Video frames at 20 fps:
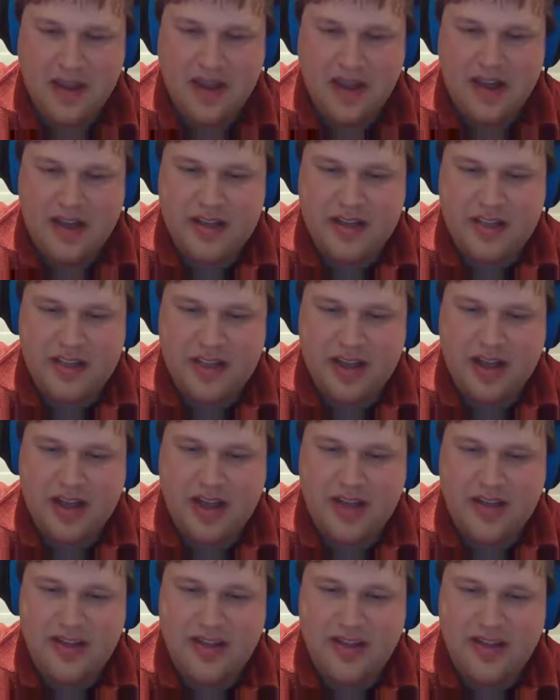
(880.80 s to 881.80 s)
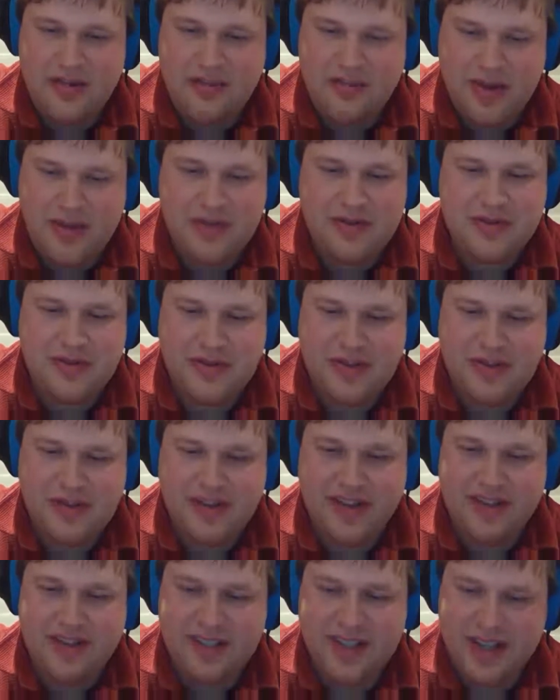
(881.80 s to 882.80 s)
I saw that the moat was
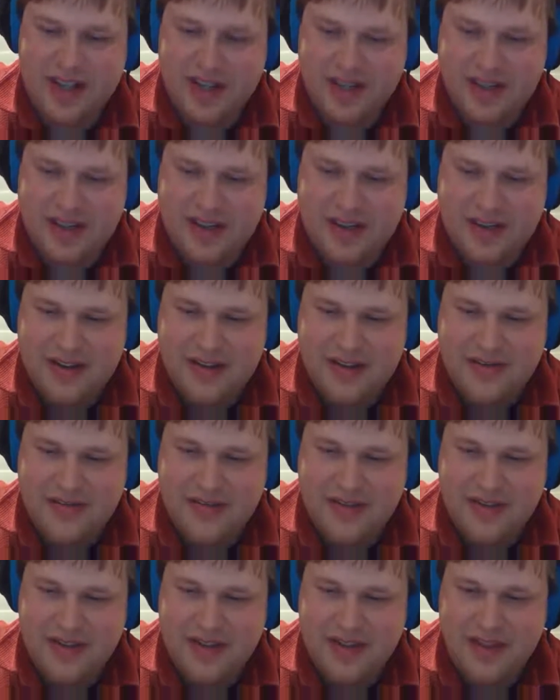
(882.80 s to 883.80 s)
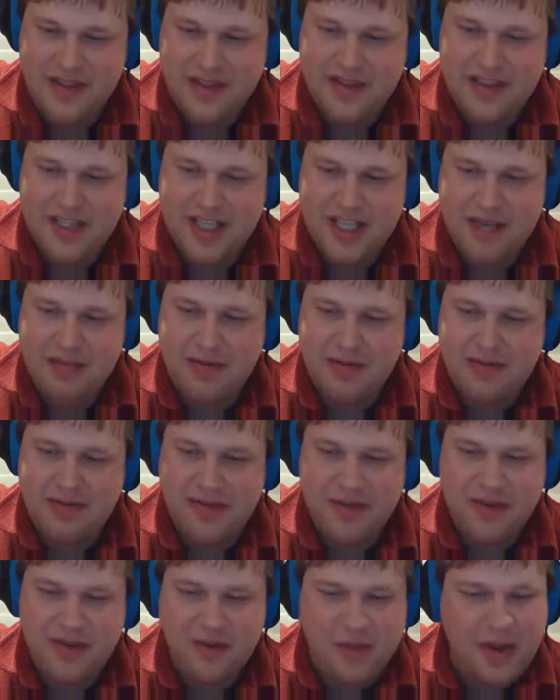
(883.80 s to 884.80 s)
filled in, and that some of
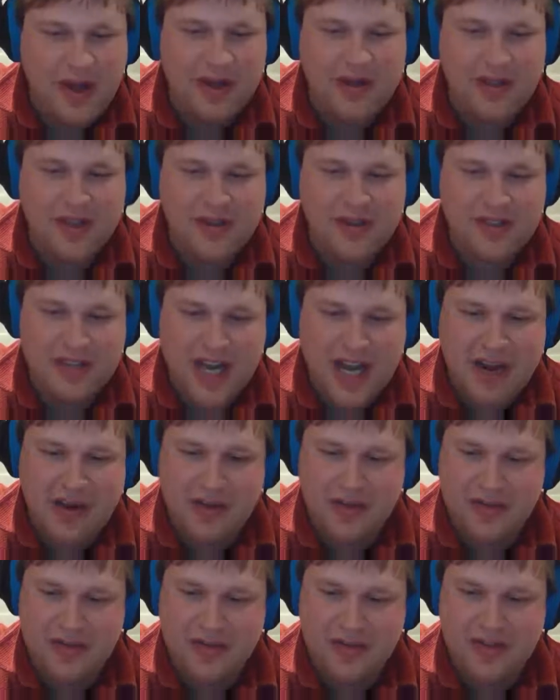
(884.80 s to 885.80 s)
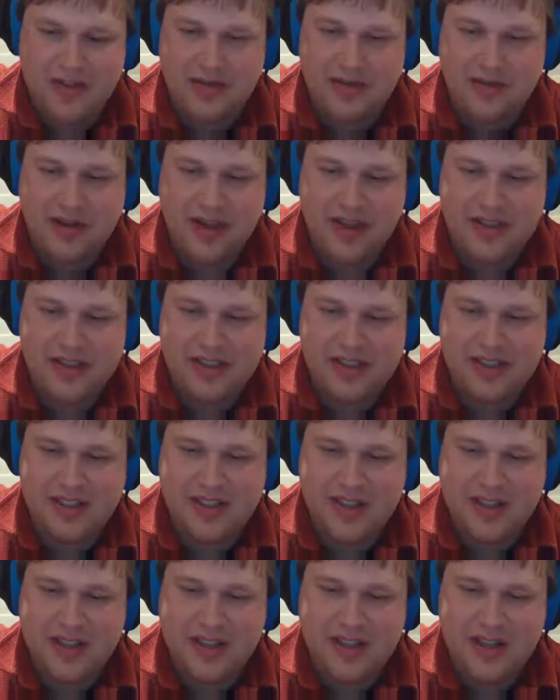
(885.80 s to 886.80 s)
the well-known towers were demolished,
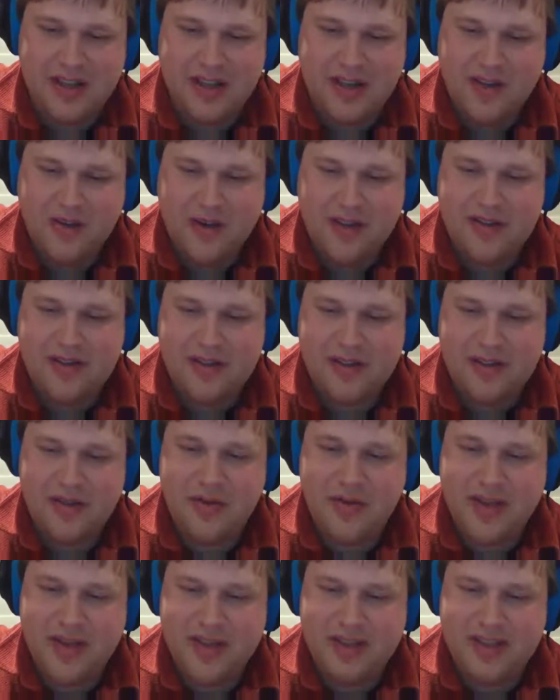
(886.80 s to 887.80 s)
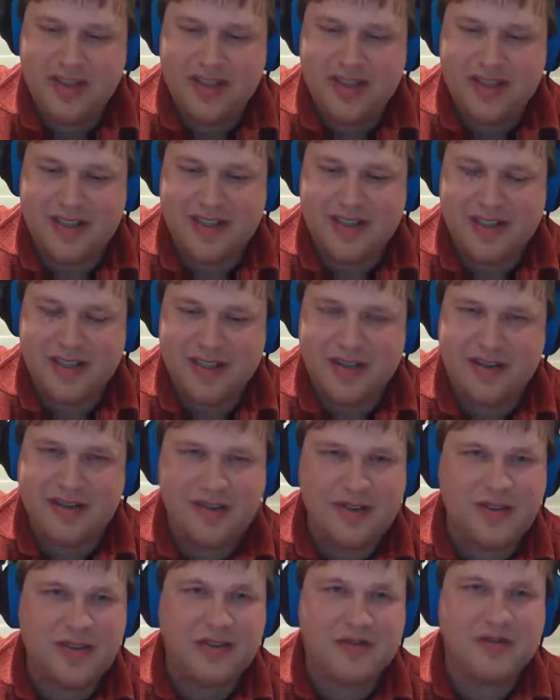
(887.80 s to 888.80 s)
whilst new wings existed
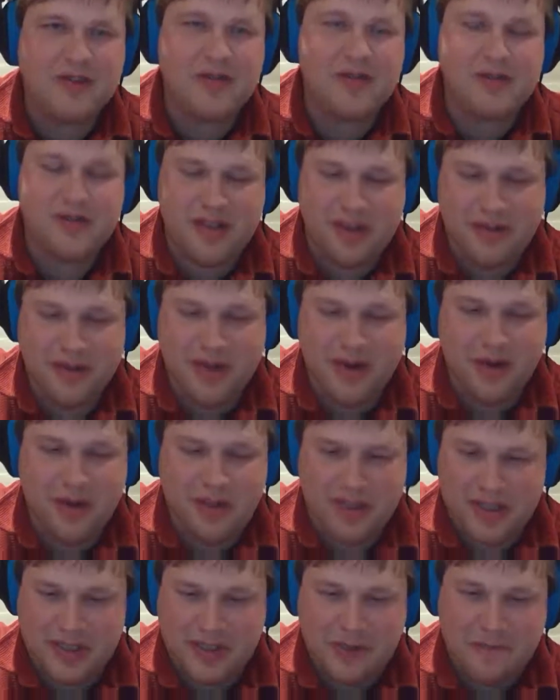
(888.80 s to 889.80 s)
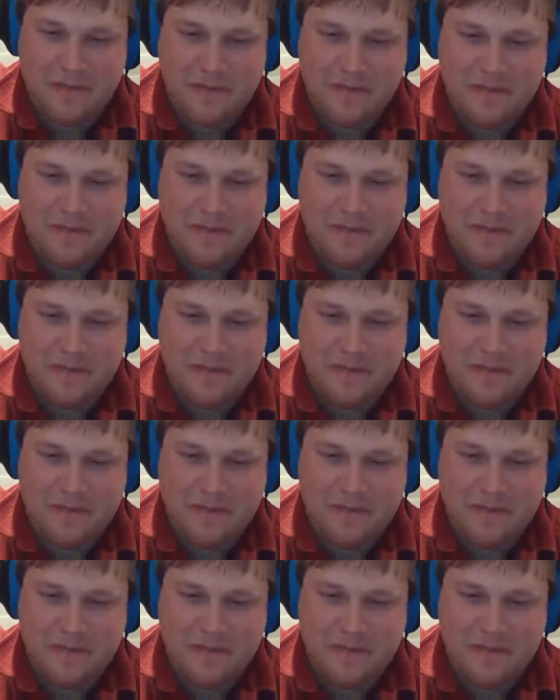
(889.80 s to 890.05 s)
to confuse the beholder.